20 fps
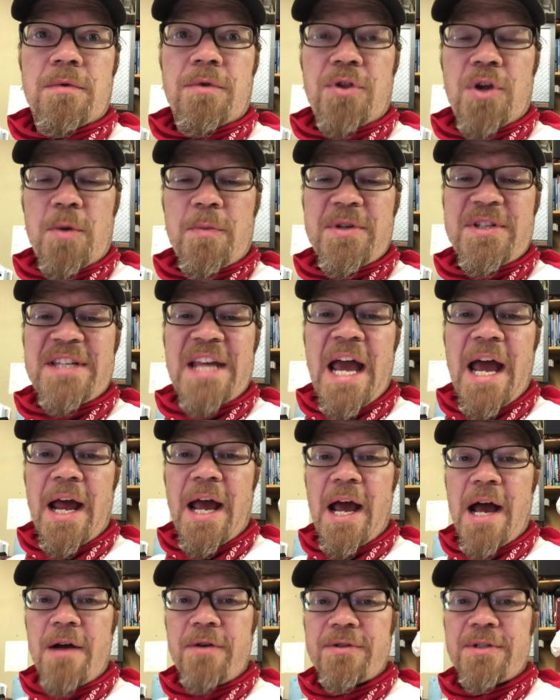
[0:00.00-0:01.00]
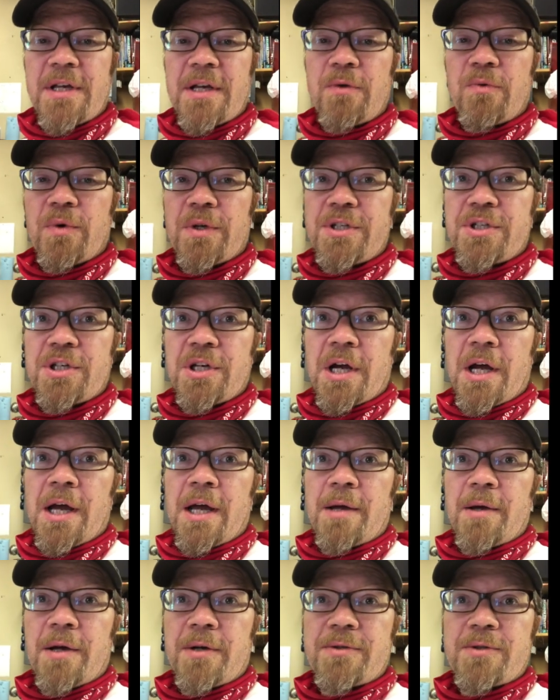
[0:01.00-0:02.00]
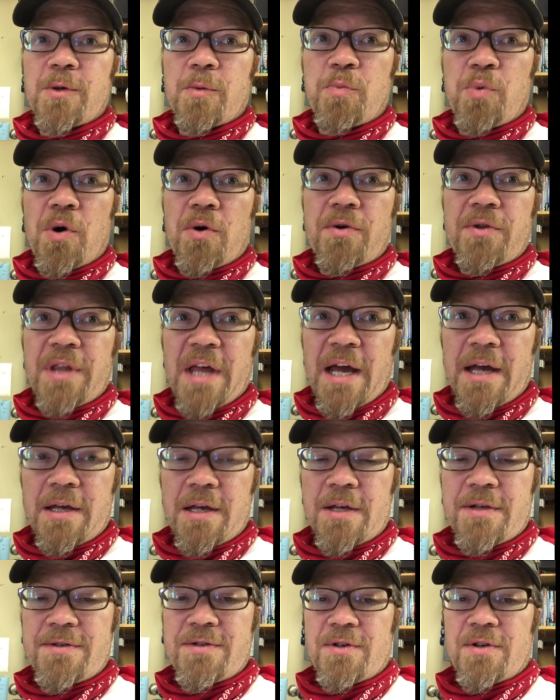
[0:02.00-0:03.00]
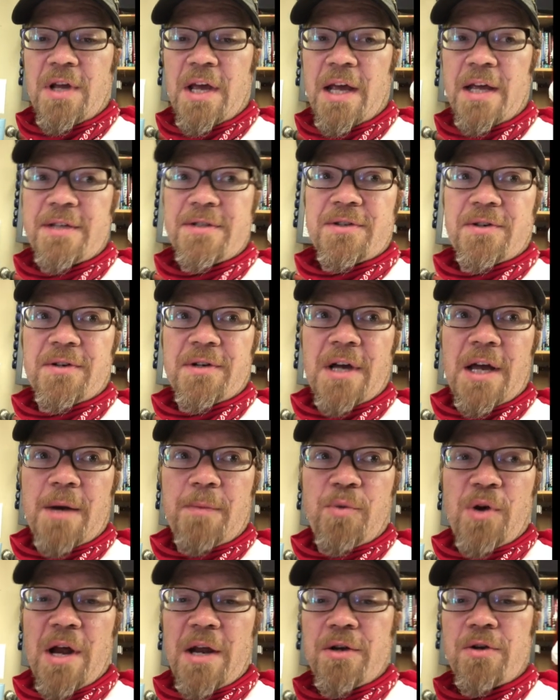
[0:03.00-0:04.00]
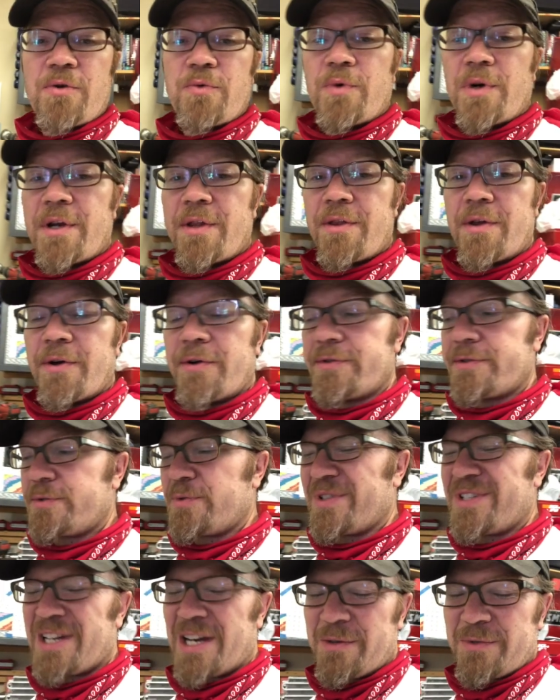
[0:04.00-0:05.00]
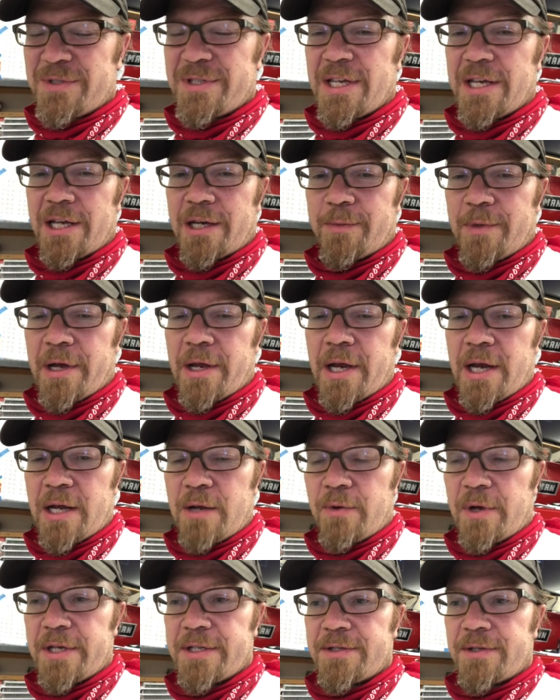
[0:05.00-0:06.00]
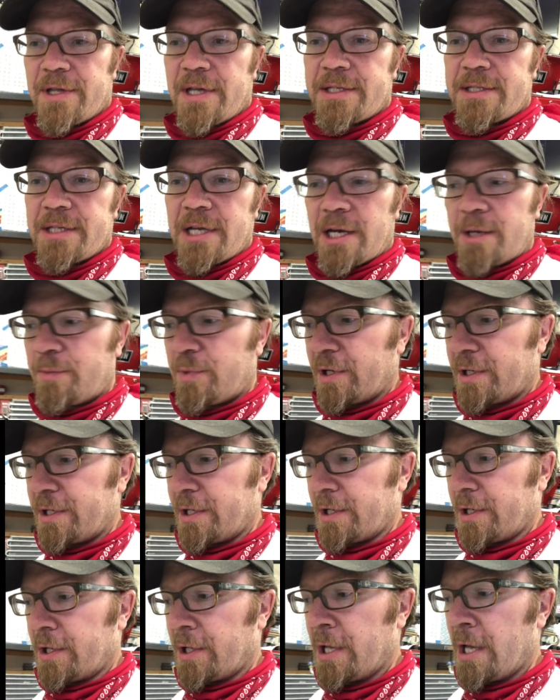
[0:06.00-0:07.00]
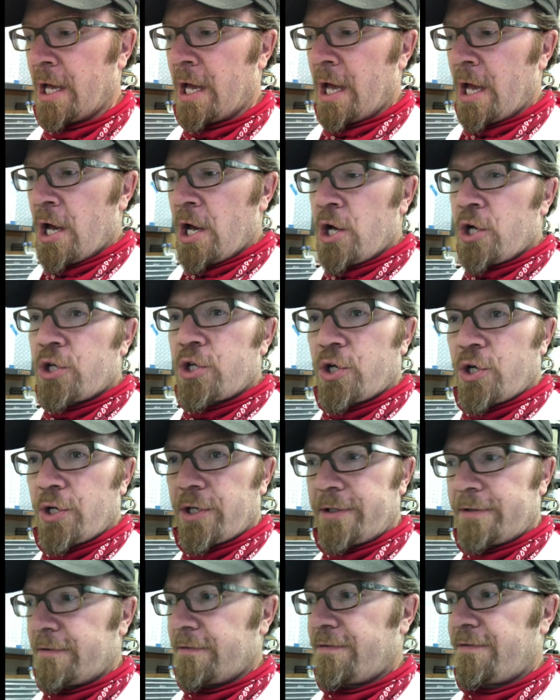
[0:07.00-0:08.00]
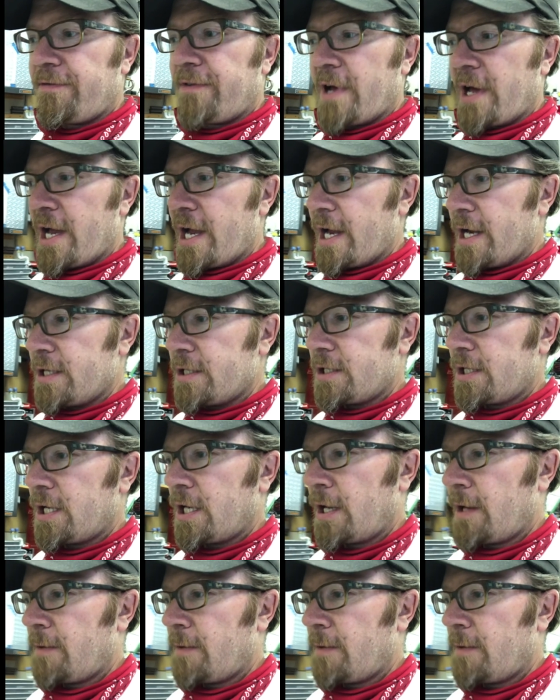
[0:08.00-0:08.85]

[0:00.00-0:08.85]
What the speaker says: thermostat housing, which I also broke that yesterday, so I got a brand new one of those, which I was thinking about anyway, so that's not a big deal. Couldn't find